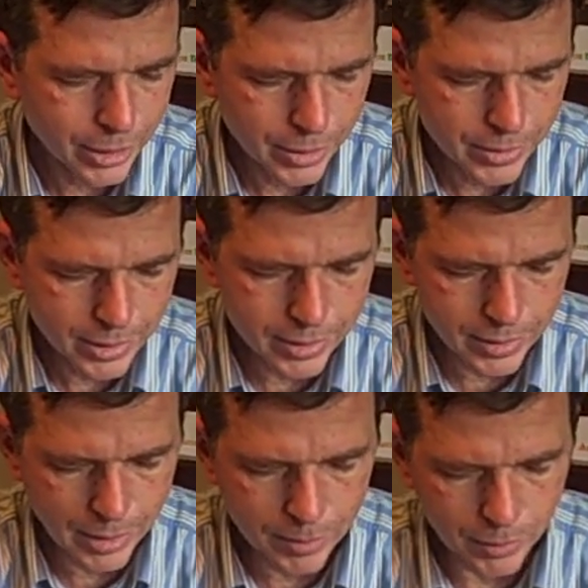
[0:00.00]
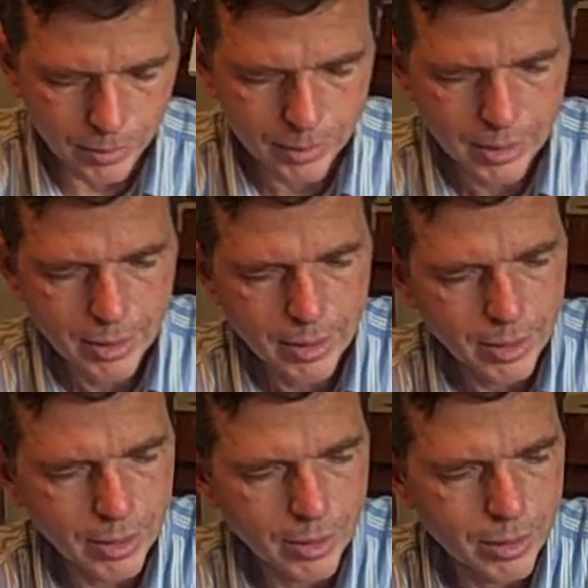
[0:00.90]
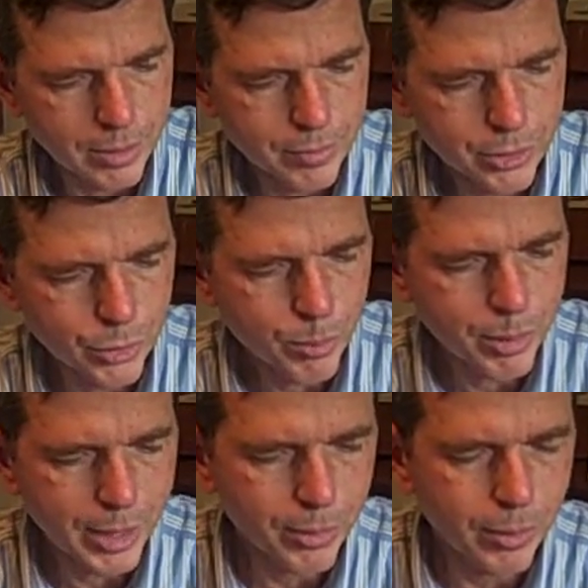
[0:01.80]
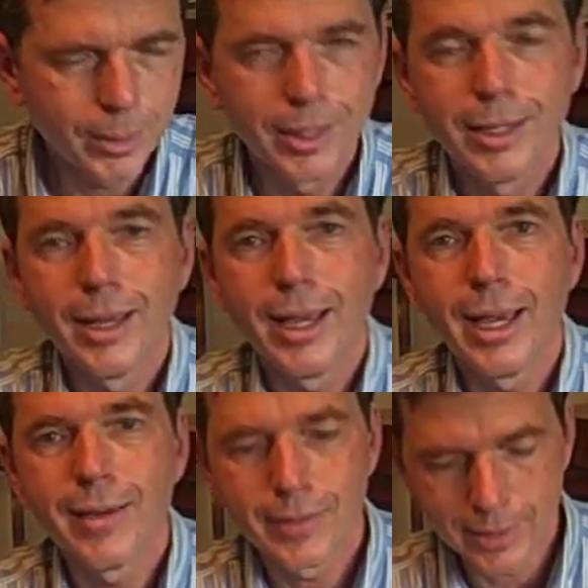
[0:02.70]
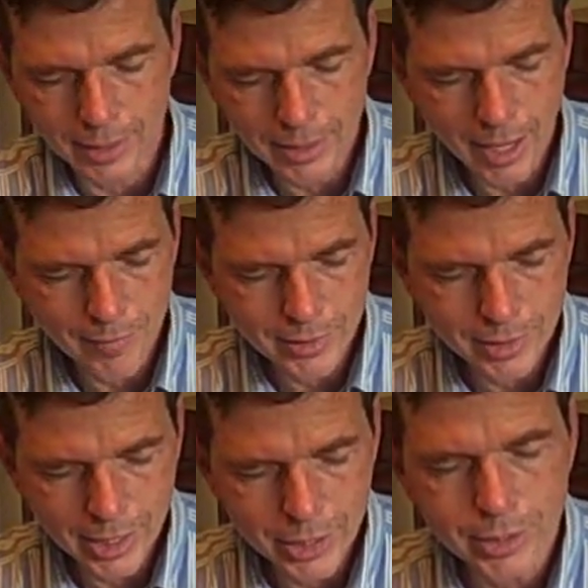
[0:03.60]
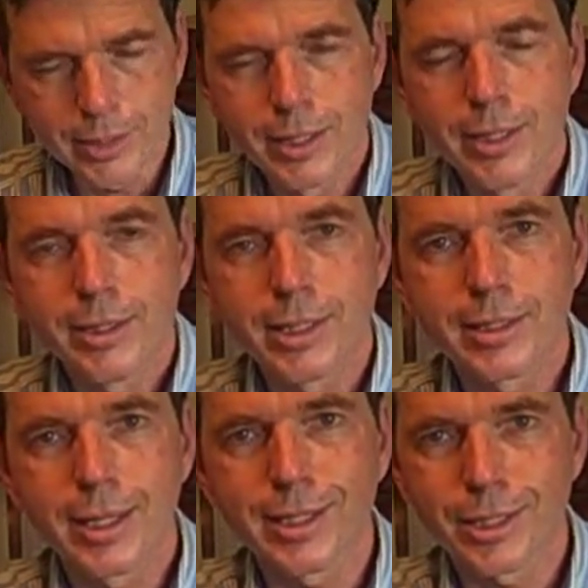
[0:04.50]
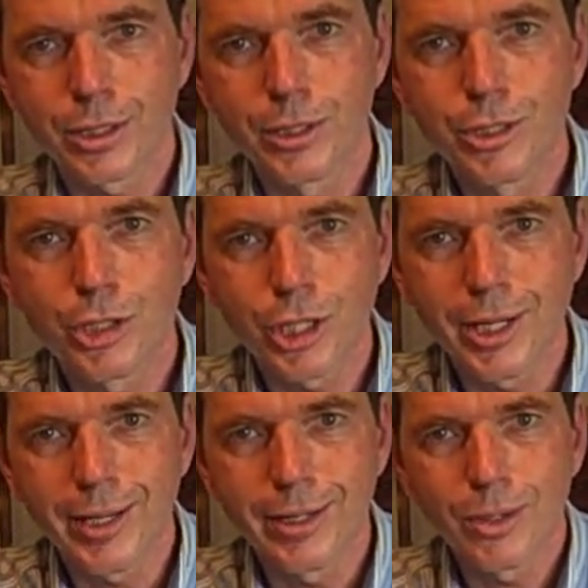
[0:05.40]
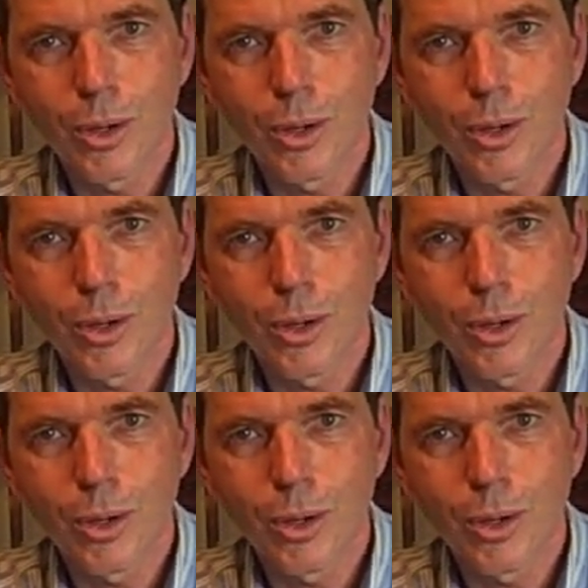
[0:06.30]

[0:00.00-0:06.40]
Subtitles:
Here's an example of two people having a conversation that's like a good chain